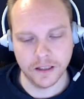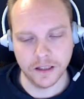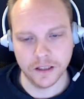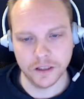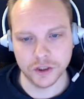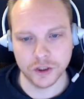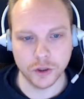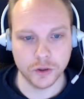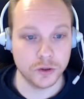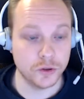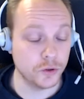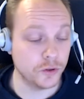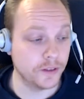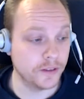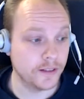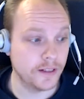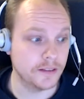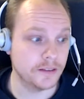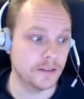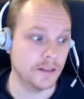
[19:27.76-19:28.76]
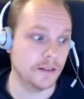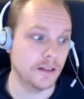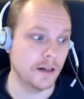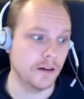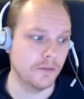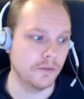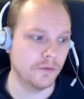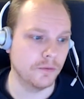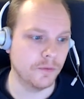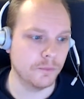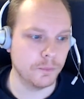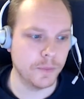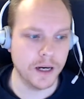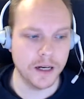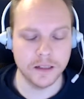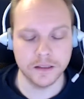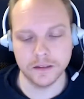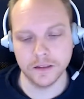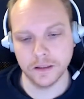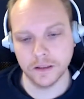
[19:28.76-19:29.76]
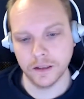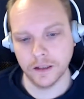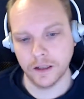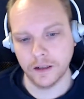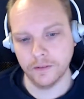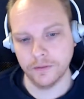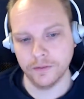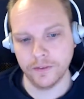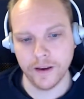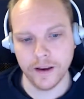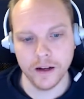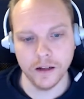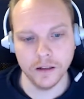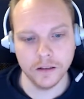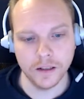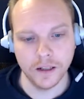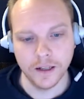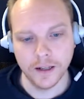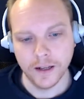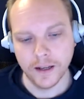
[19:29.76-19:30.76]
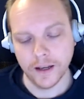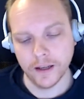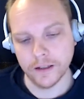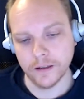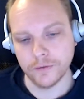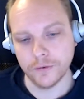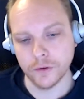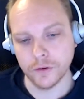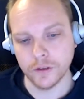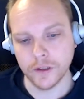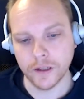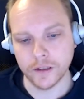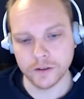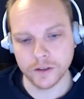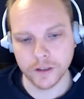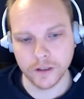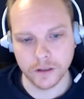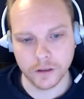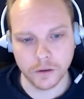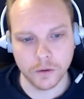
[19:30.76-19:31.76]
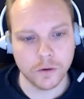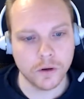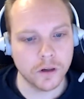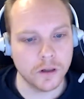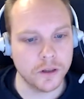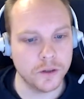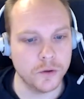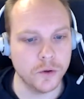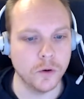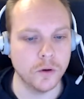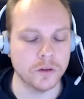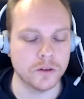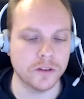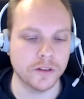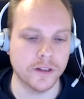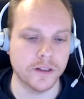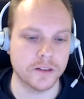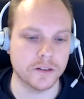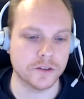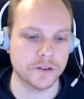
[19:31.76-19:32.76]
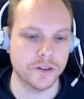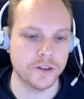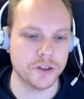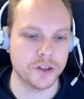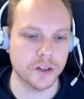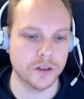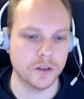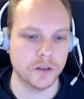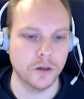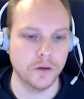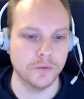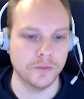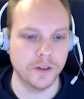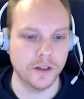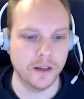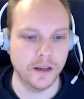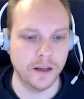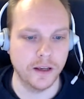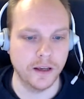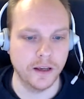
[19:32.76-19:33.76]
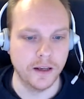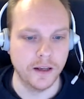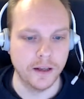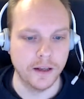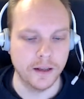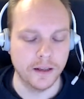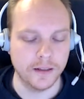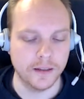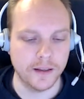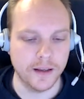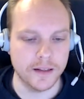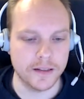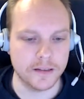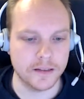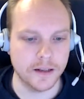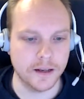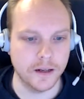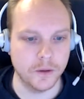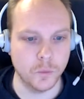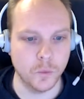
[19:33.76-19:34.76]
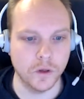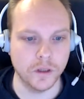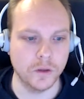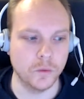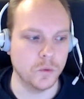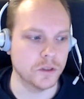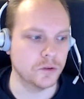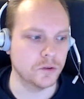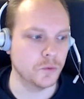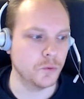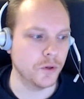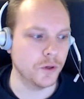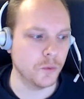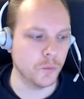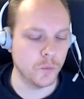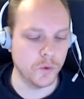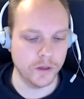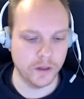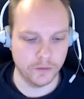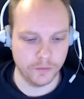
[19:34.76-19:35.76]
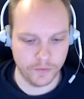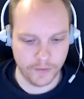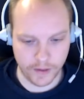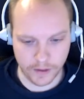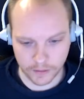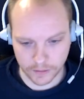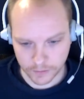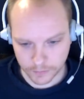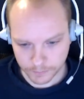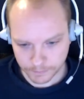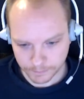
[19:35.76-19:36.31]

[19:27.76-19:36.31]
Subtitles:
shows you the tests that have passed, that have failed. And if you run it locally, you also get screenshot of the test and what it was doing when it failed.